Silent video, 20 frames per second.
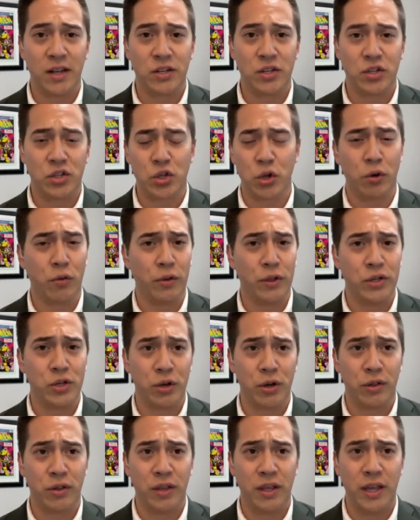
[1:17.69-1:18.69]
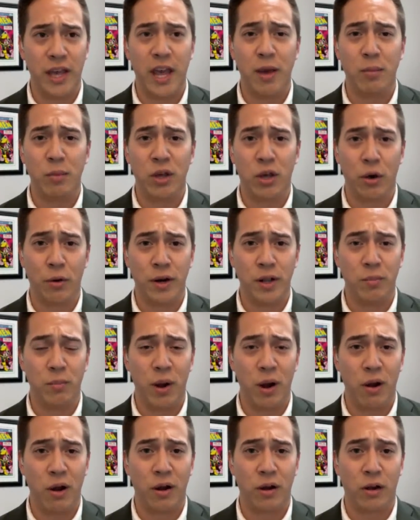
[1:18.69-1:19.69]
certainly during the Amy Coney
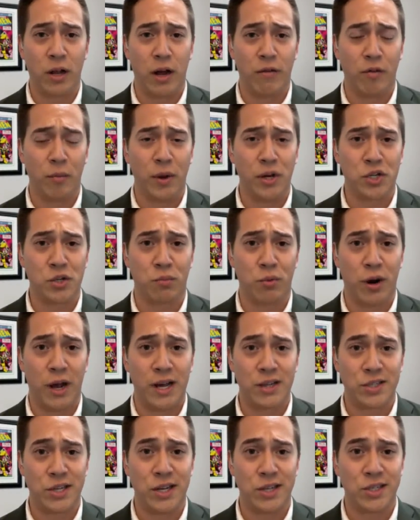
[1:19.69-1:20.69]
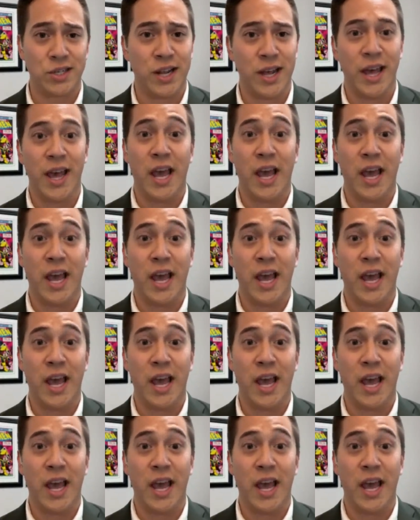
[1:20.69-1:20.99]
Barrett confirmation process.